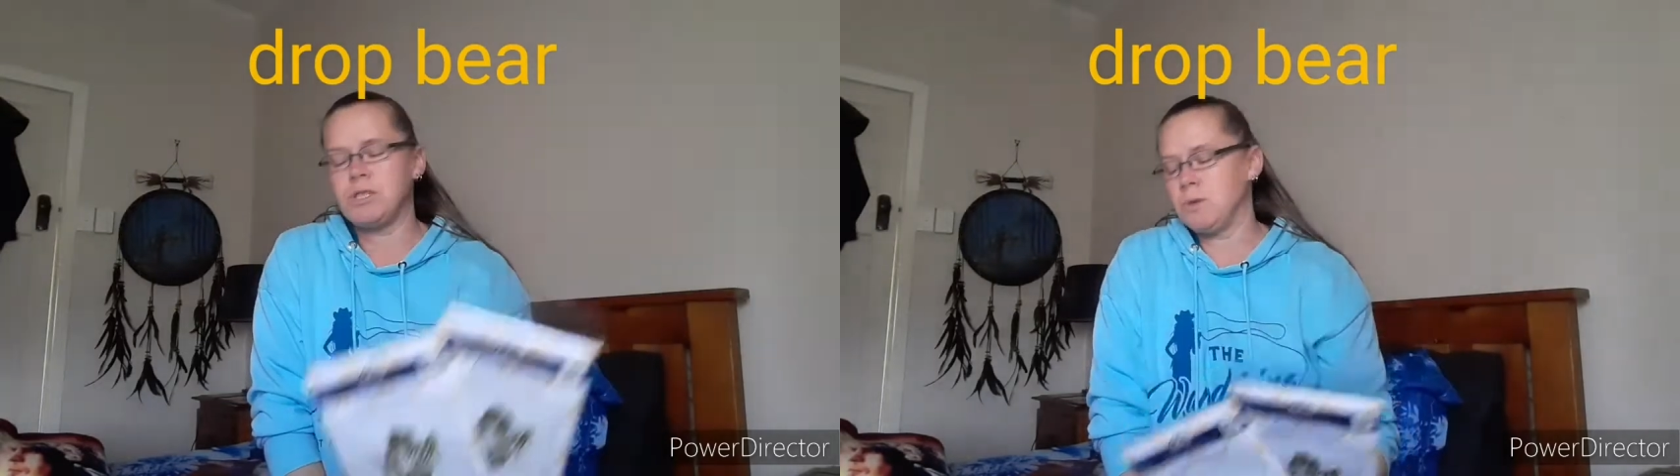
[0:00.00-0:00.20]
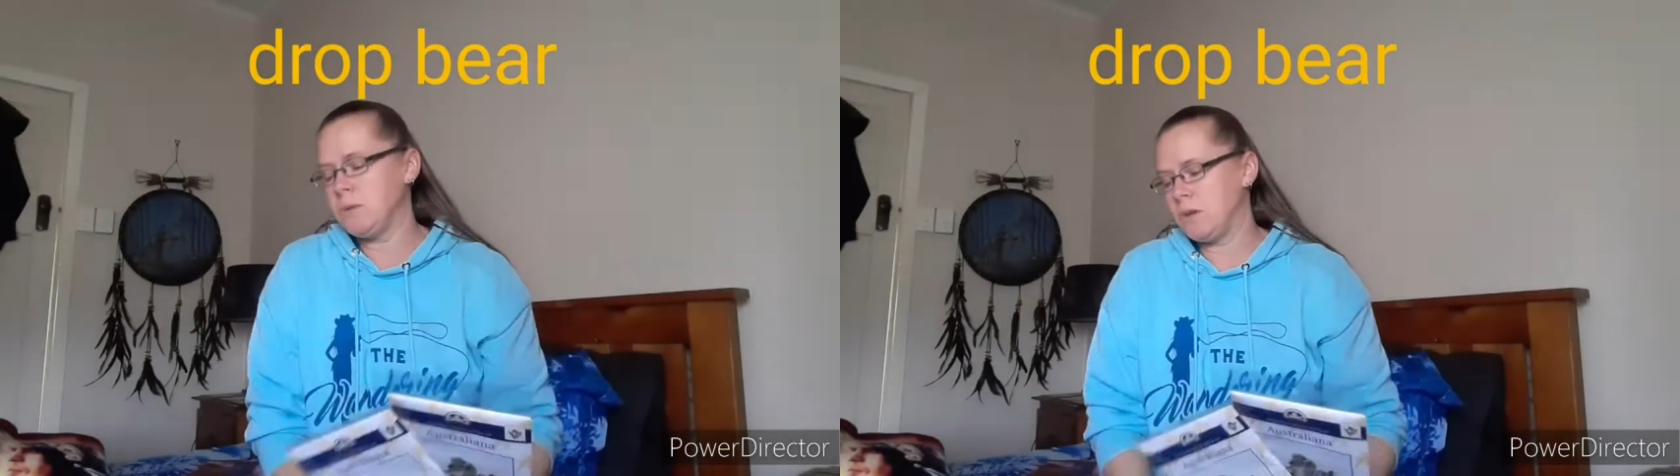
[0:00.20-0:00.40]

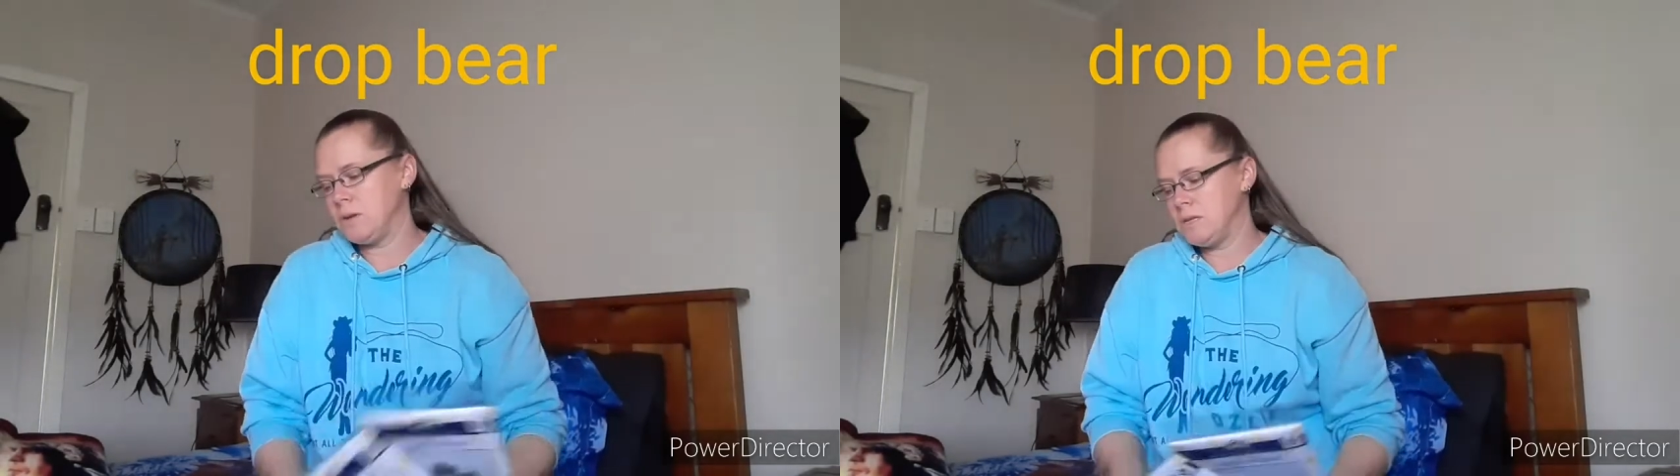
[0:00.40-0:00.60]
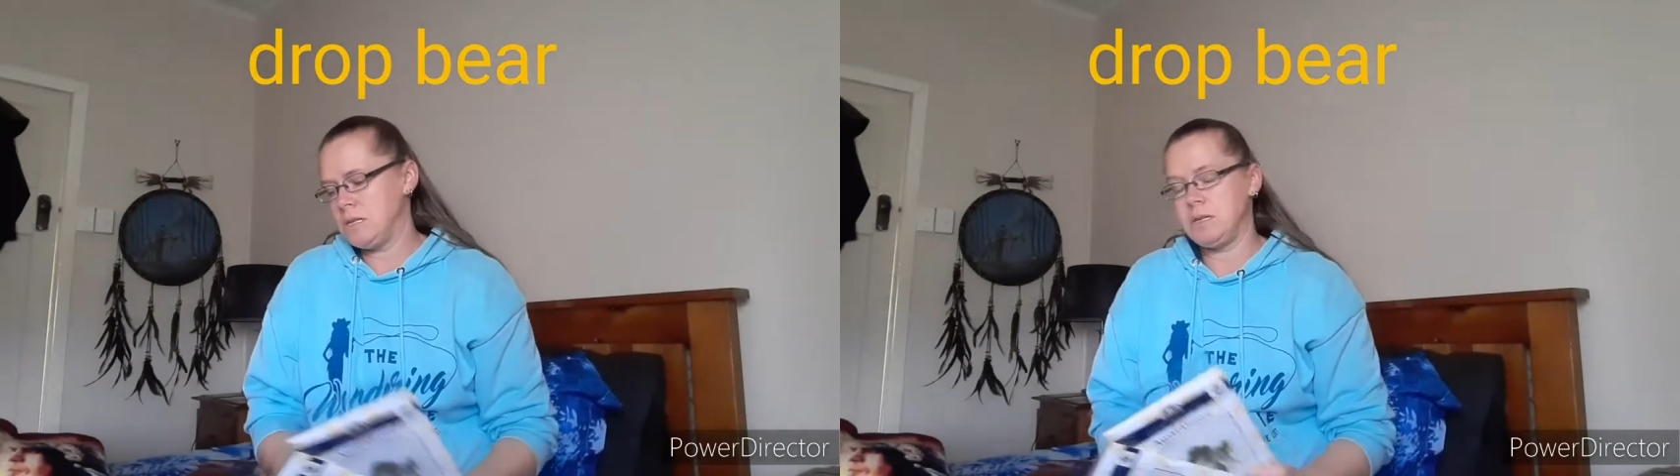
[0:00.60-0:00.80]
2 of
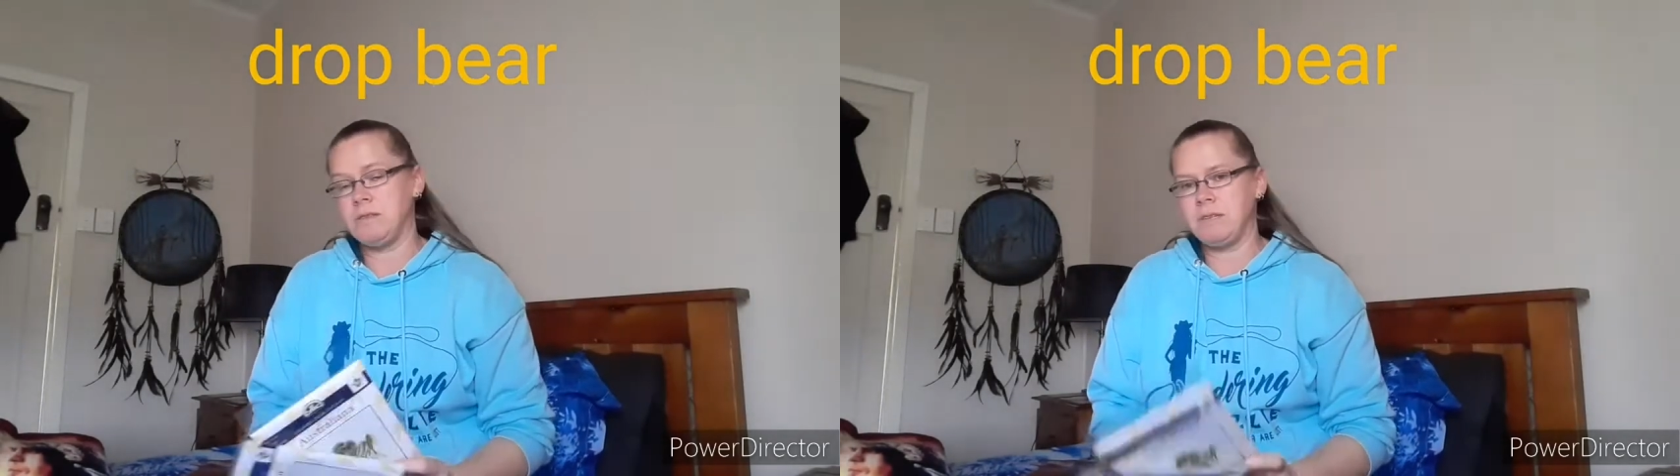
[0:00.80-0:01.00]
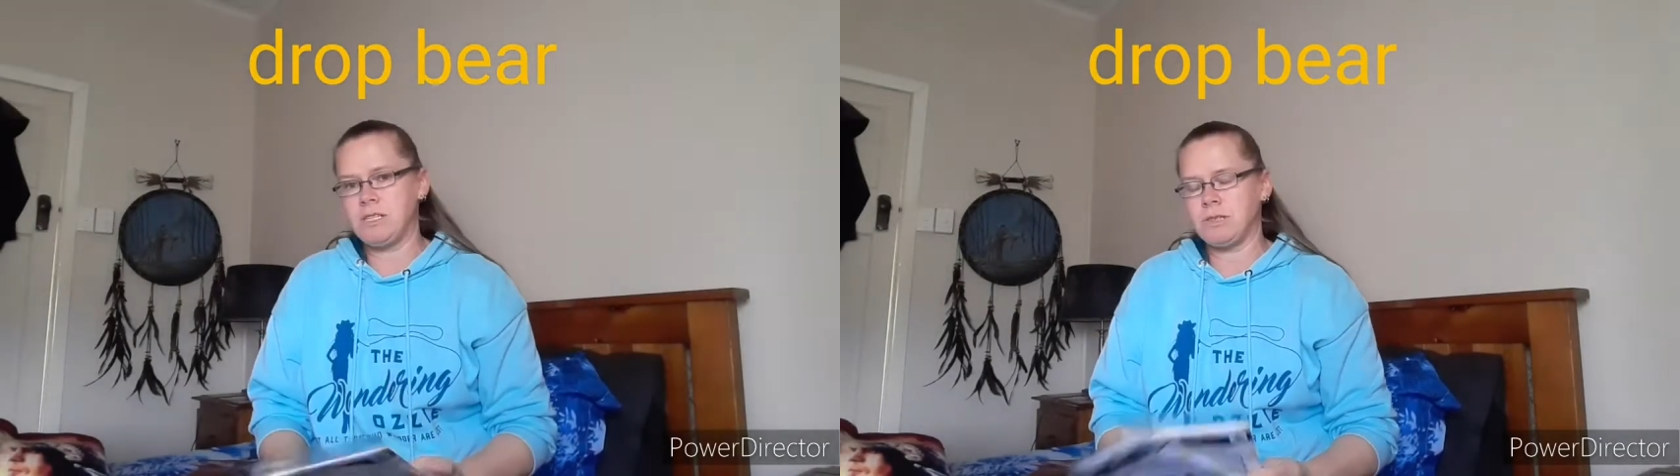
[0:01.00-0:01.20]
those
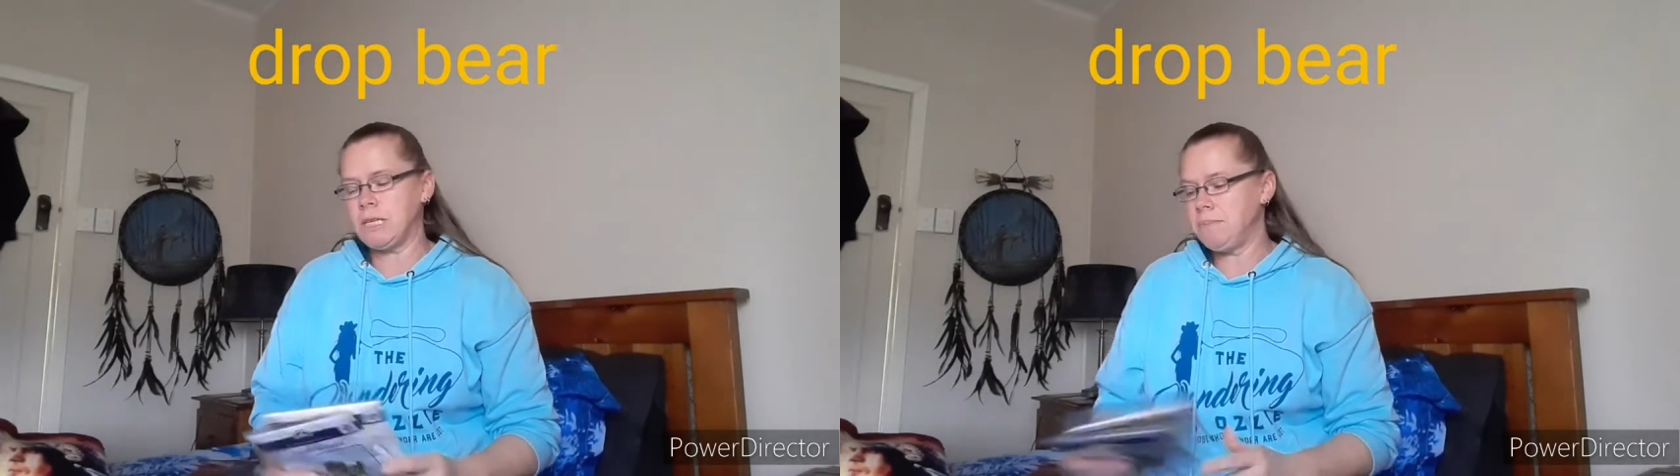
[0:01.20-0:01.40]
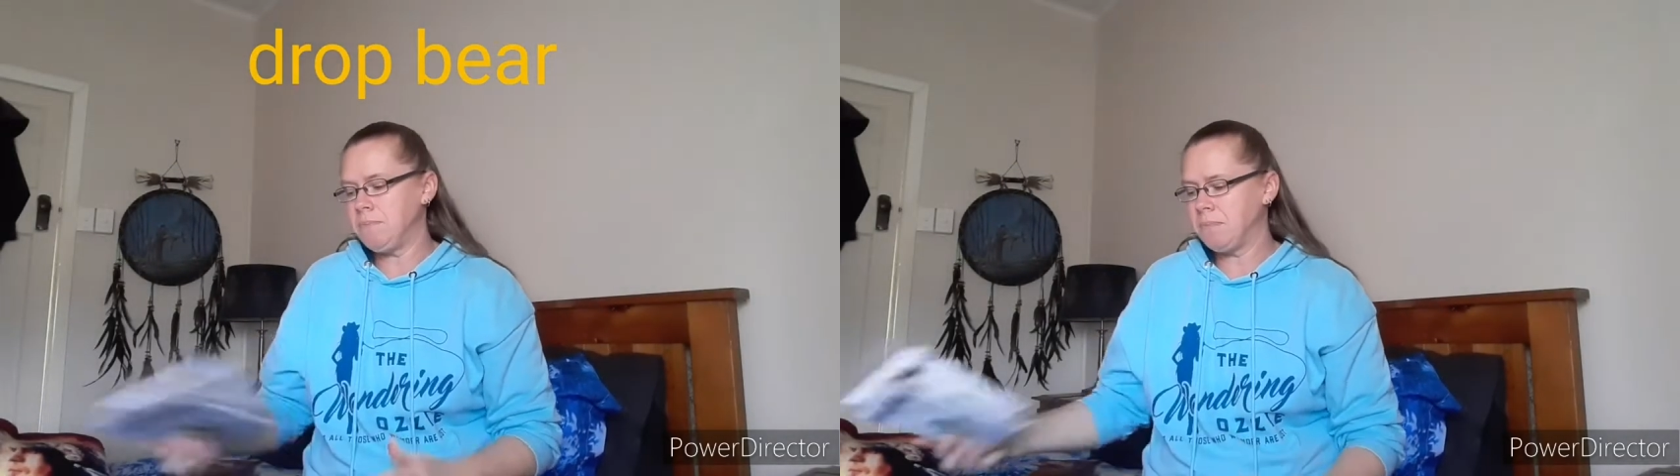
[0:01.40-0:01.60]
individually